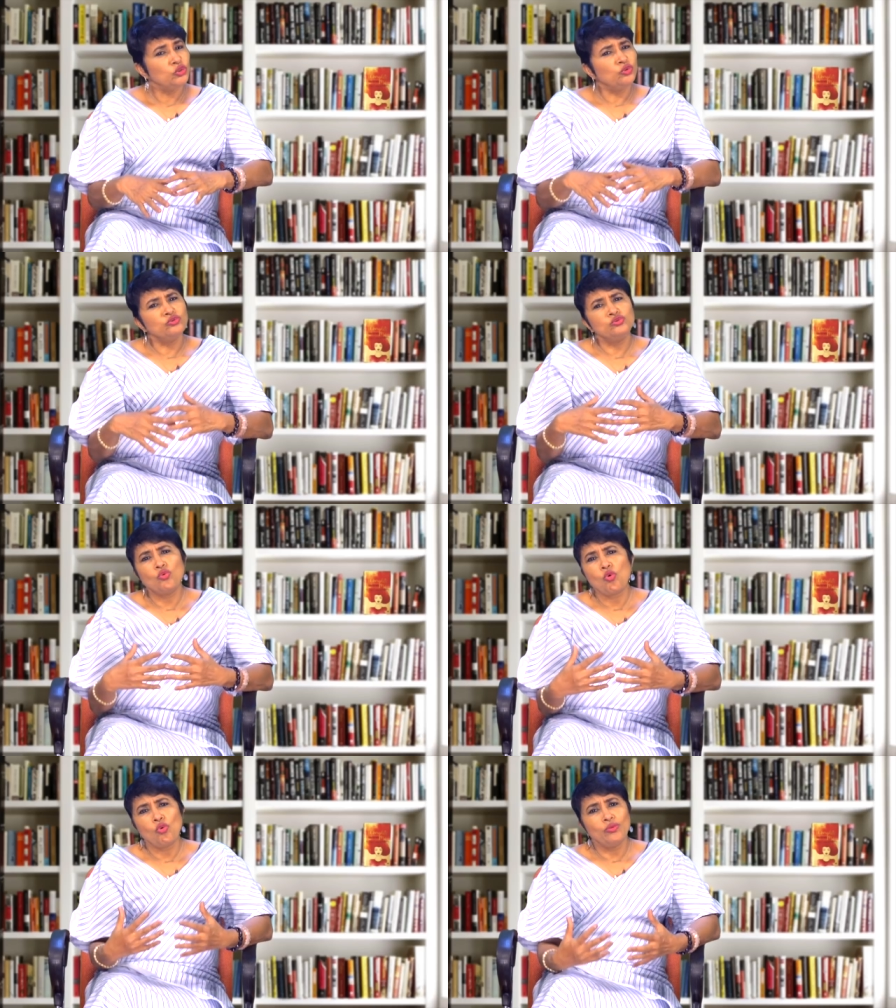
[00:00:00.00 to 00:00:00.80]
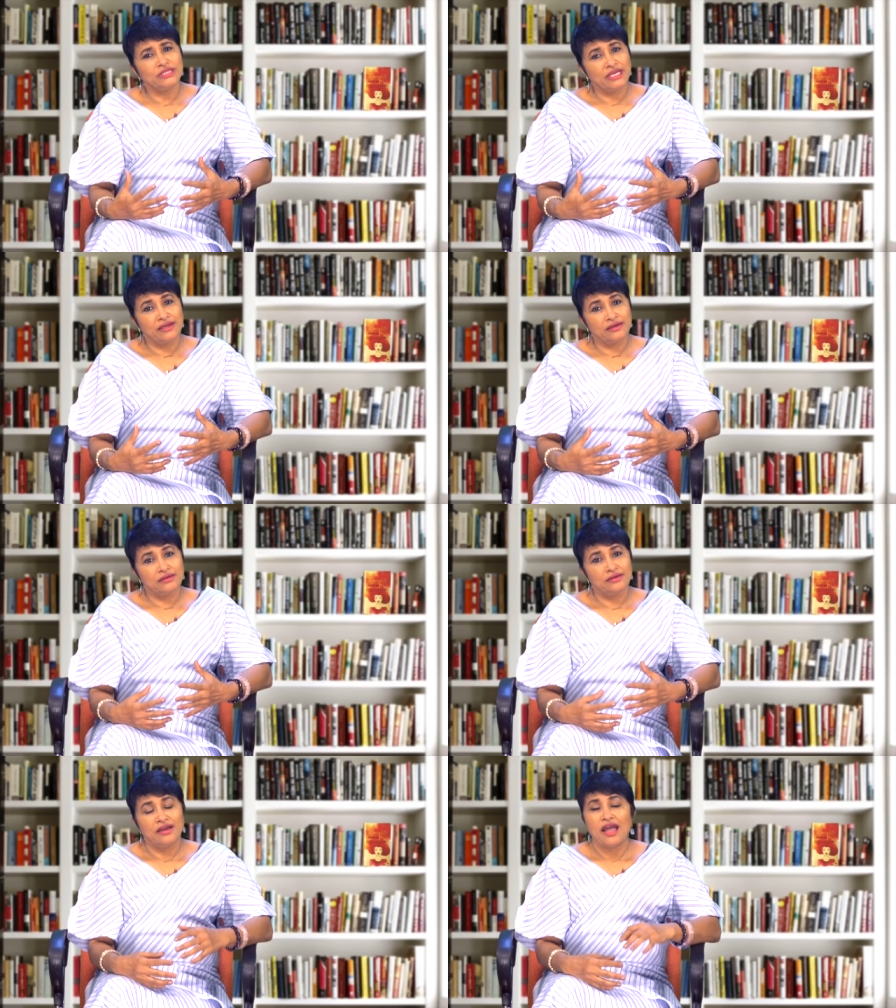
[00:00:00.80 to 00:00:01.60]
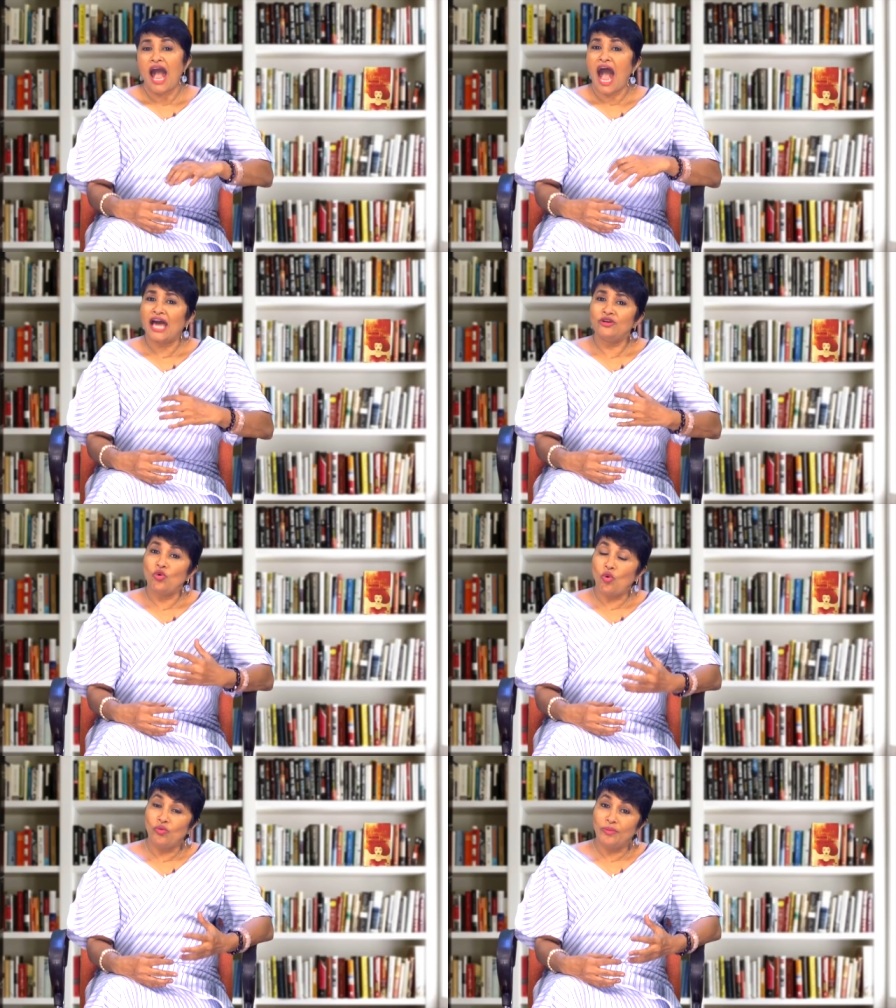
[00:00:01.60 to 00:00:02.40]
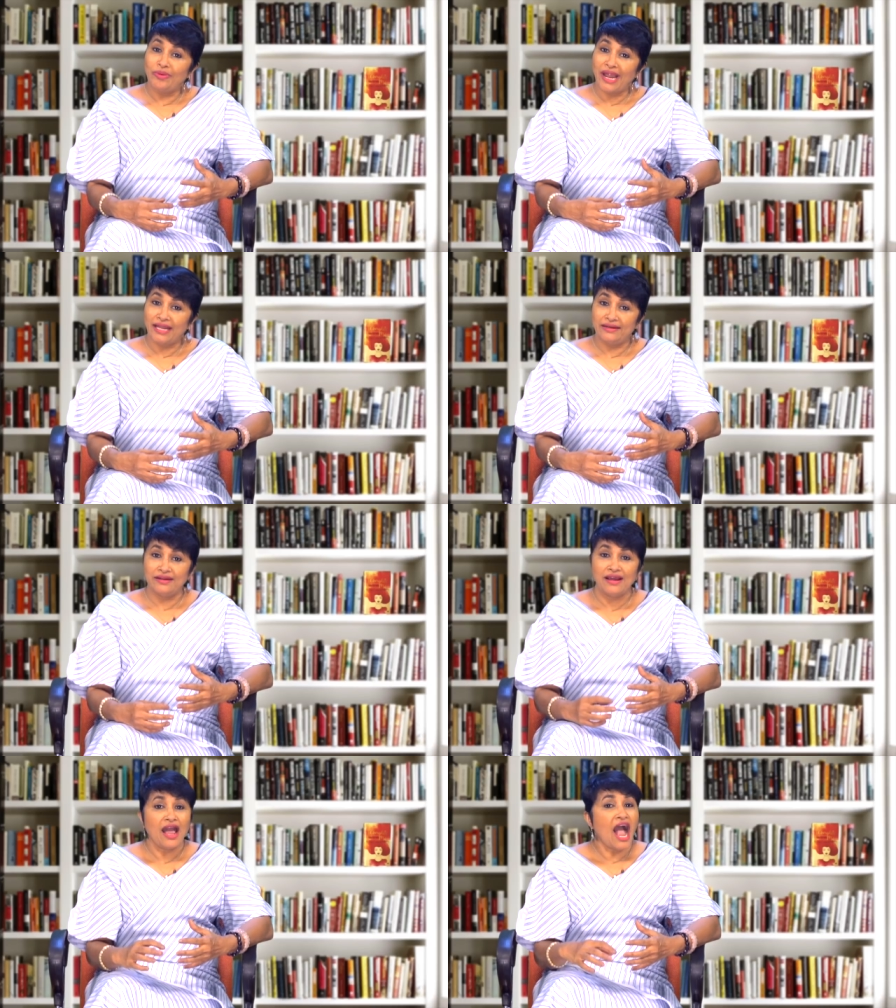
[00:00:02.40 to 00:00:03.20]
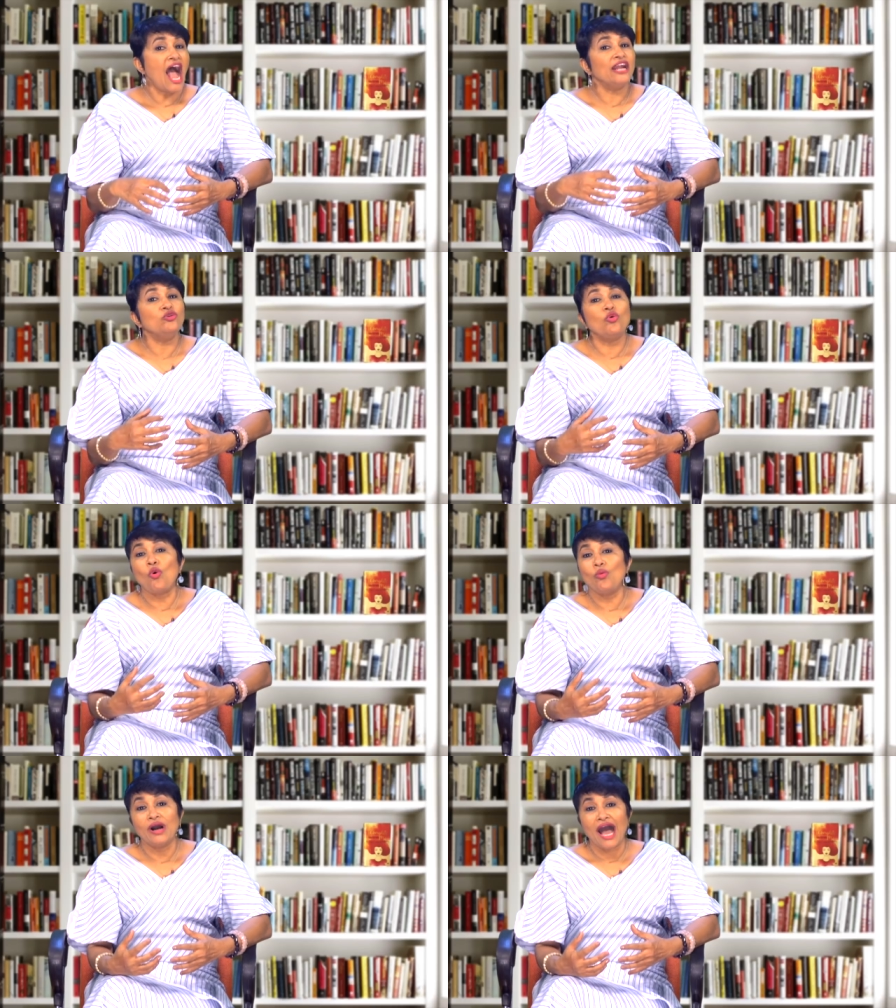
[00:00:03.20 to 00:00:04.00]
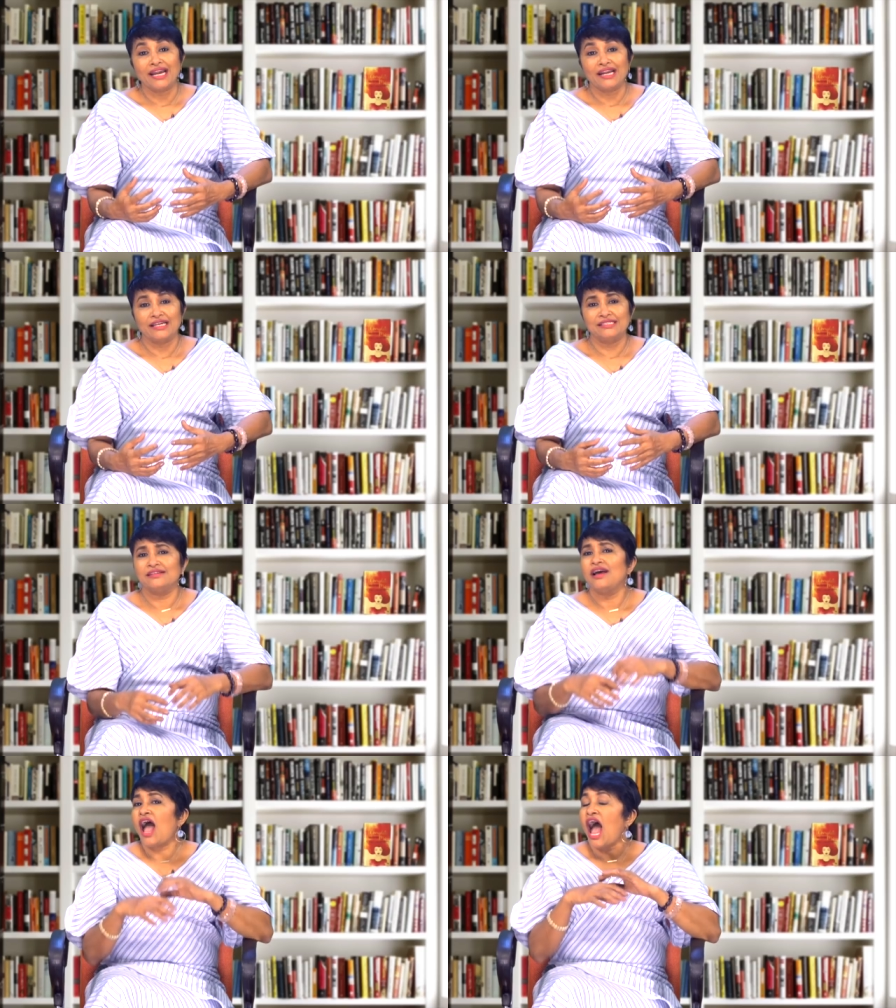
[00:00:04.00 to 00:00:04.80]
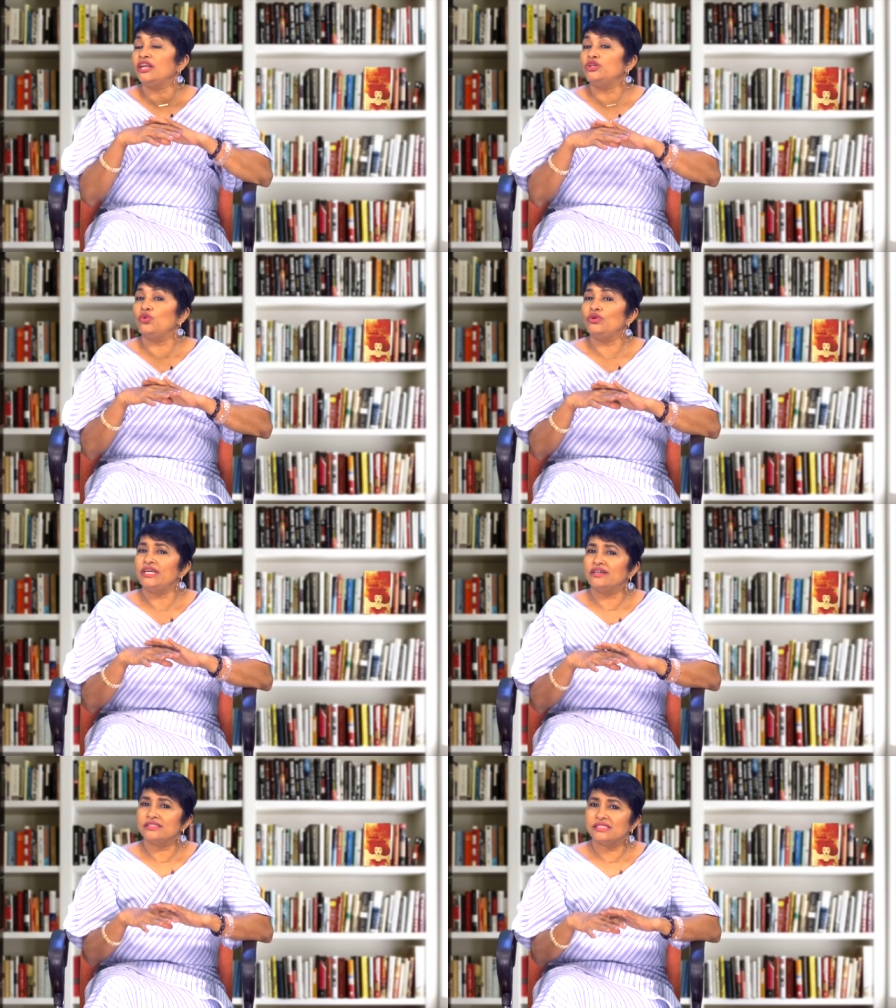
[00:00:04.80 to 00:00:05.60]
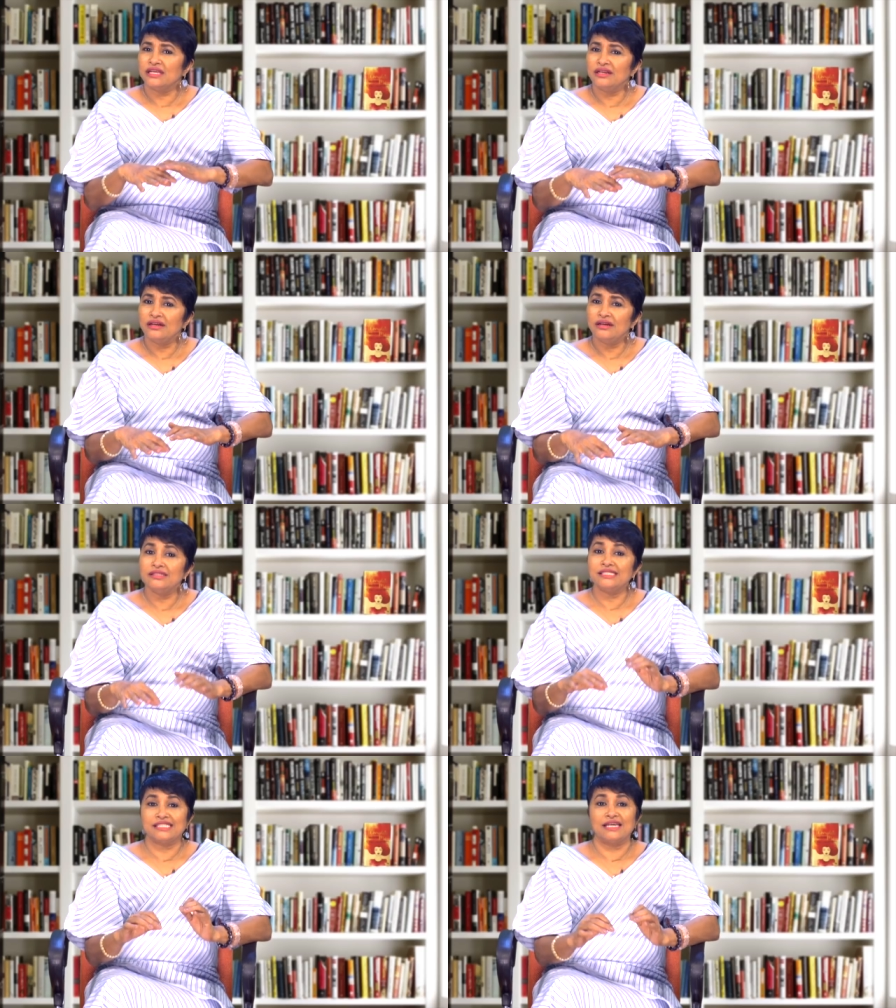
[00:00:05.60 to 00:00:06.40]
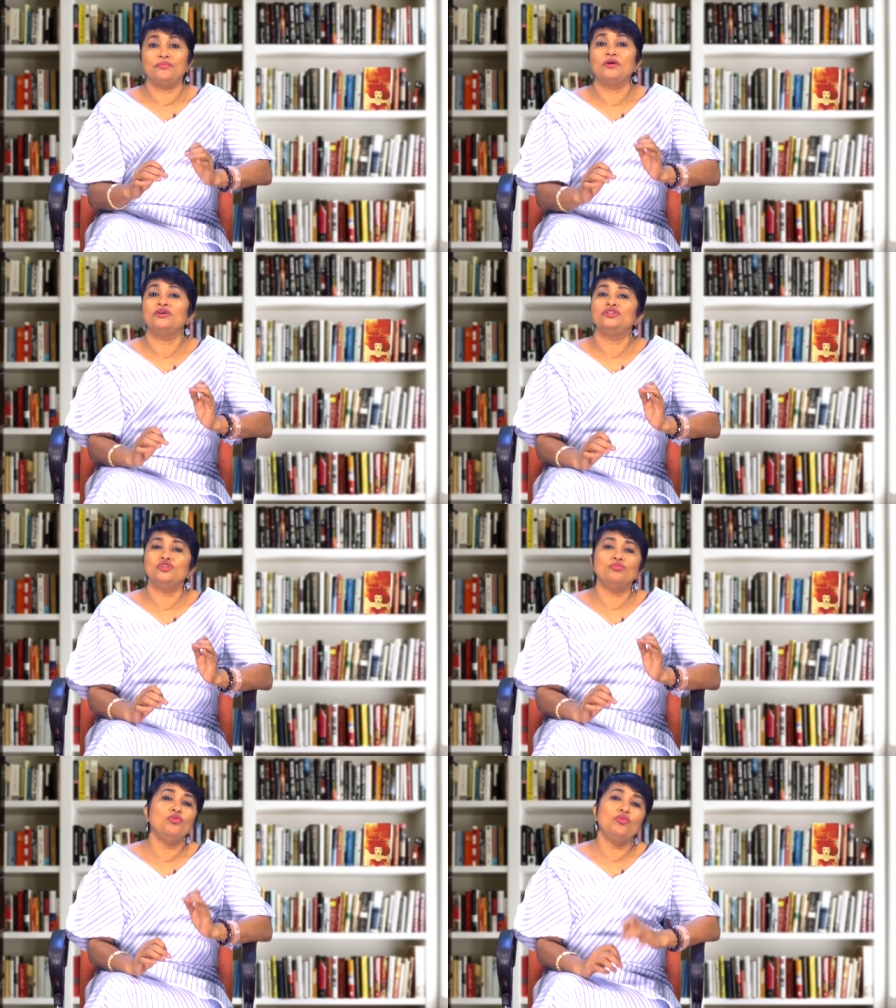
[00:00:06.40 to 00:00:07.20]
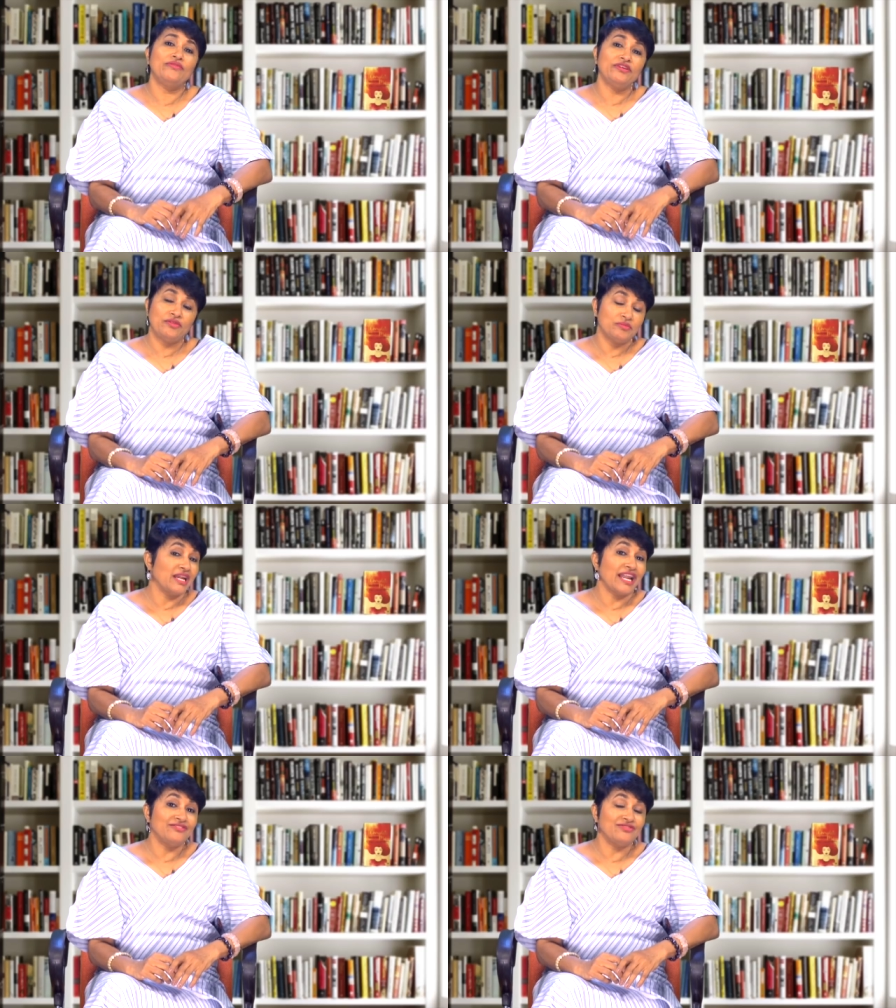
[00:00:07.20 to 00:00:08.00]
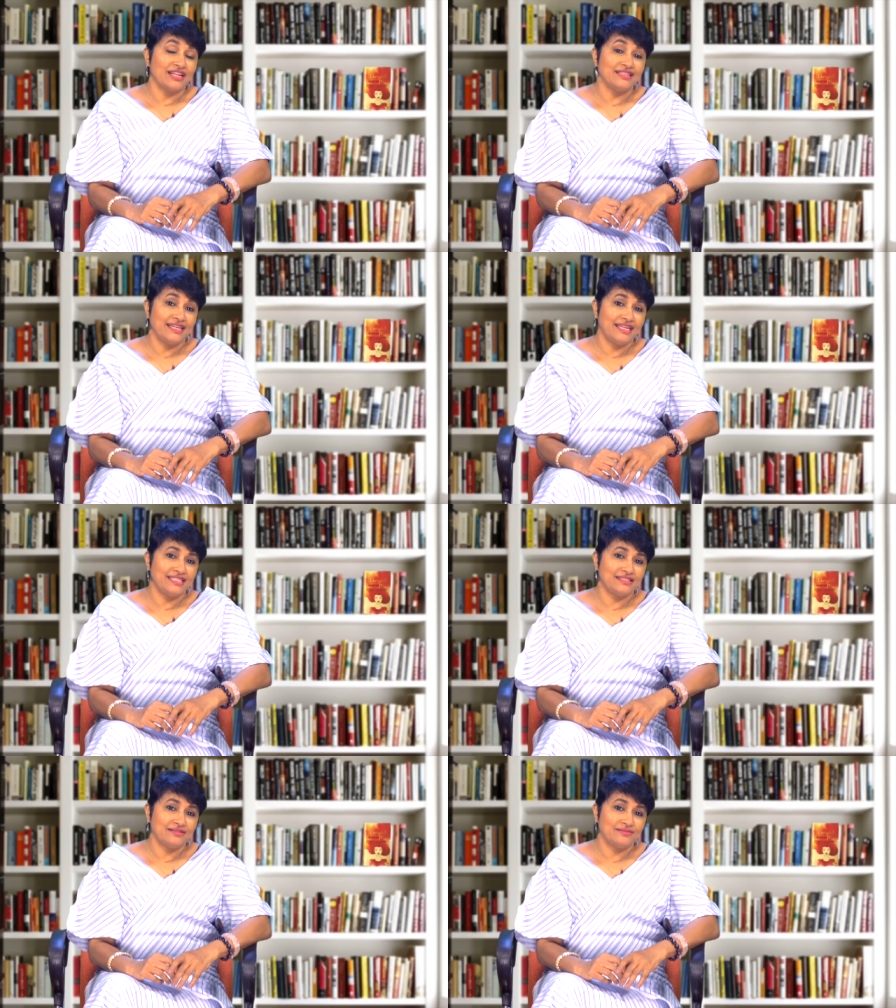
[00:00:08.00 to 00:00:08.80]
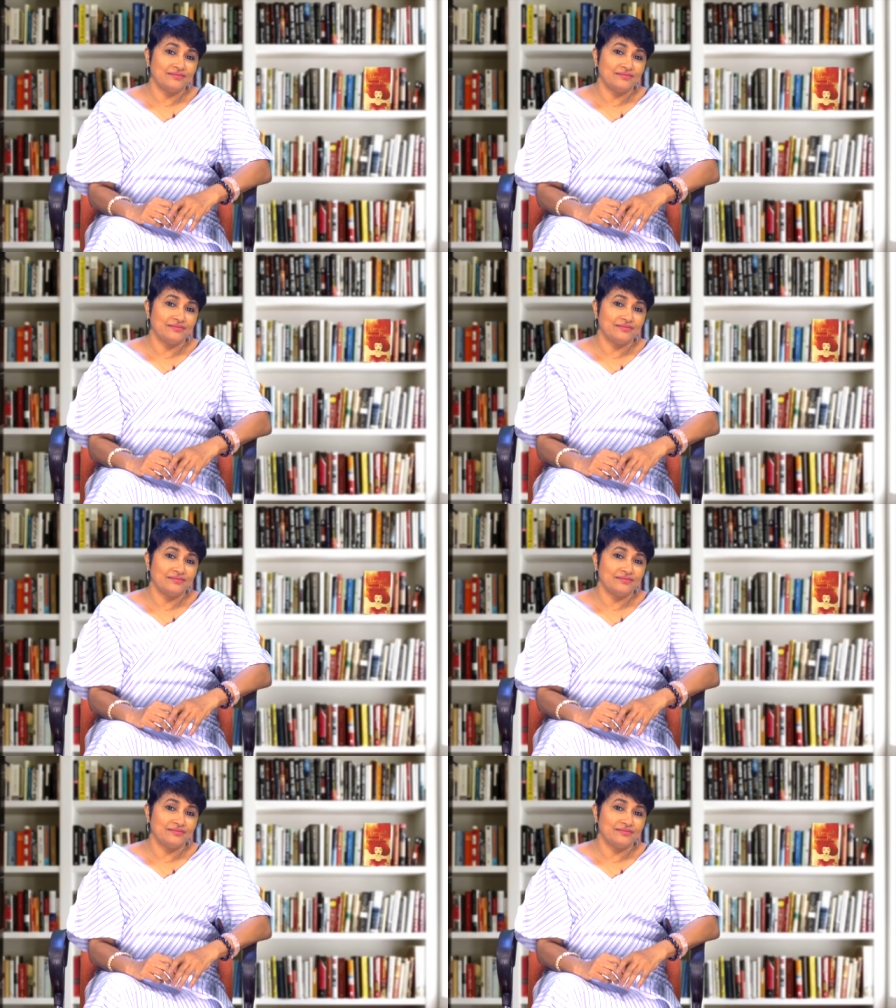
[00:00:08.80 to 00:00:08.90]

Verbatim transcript: Those who overthink and overplan and overanalyze and don't take a single step to move away from the life that they hate.